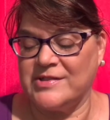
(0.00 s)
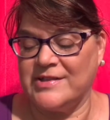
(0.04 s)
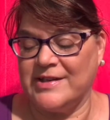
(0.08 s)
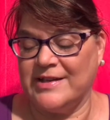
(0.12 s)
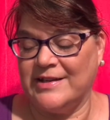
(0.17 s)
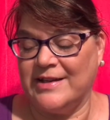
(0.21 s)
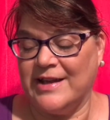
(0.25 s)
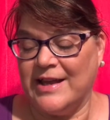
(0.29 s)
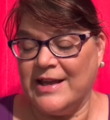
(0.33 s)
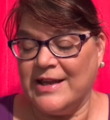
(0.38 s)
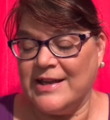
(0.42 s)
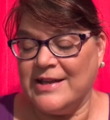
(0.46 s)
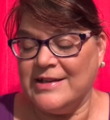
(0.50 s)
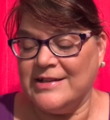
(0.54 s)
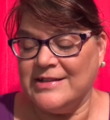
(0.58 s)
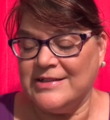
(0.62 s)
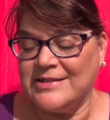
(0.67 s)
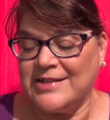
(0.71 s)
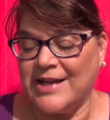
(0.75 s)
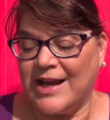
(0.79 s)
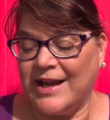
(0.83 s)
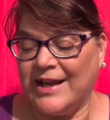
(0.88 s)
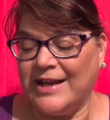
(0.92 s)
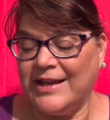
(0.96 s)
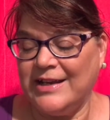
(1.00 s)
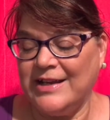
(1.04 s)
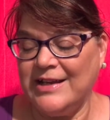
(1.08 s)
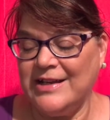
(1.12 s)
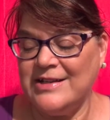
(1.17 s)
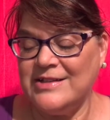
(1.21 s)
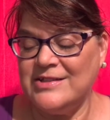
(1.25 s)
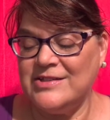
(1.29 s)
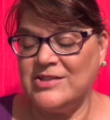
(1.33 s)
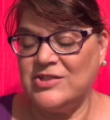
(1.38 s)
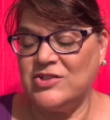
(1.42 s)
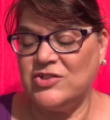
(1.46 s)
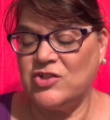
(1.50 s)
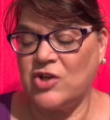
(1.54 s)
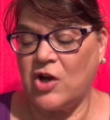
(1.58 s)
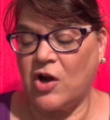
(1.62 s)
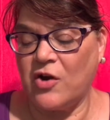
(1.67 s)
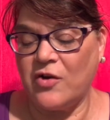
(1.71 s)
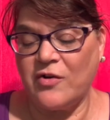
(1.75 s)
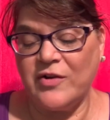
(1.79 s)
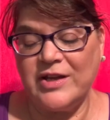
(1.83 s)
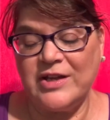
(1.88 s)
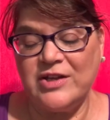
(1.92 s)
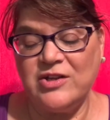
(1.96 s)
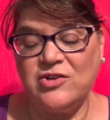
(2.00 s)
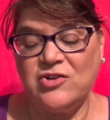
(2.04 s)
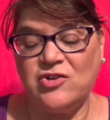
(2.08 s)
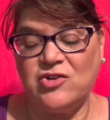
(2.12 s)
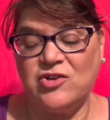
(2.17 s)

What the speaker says: and tiny starry